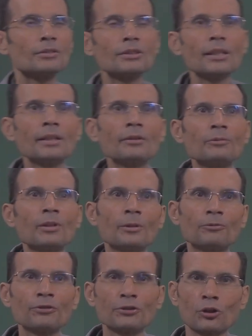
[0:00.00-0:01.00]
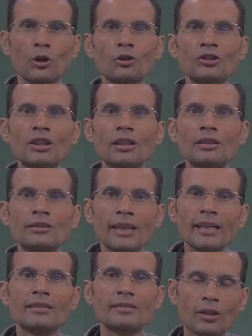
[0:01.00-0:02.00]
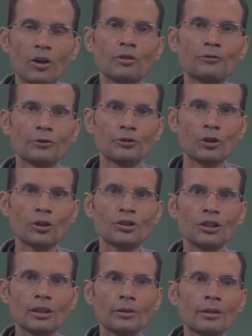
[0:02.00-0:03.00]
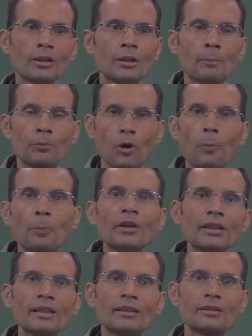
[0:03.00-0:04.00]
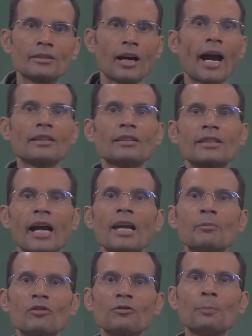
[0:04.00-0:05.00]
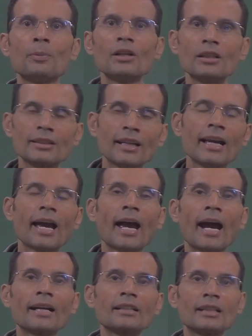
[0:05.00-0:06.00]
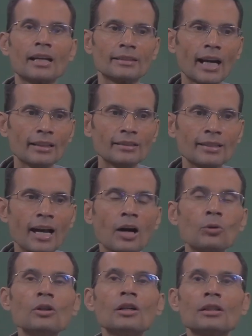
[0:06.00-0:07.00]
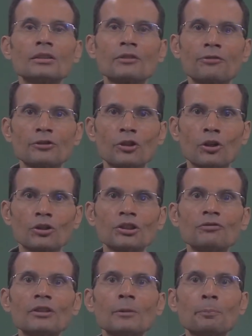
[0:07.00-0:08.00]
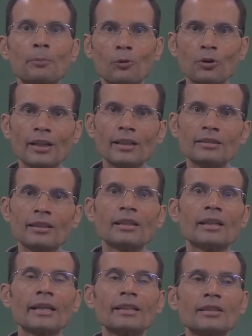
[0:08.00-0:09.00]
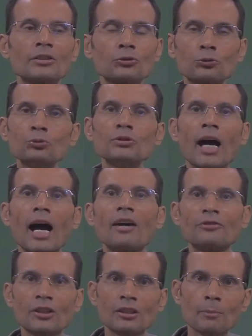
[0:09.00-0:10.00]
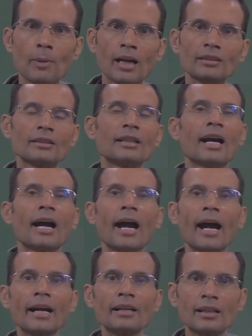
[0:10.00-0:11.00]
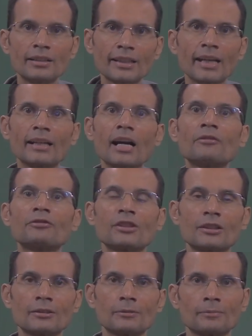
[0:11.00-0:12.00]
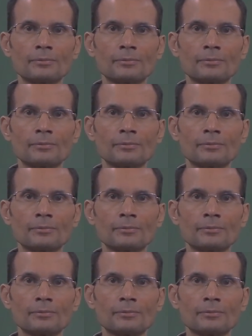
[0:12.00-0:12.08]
the physiological things or physiological properties at the time of birth, and that is how the physiology will progress in the soon aftermath and thereafter.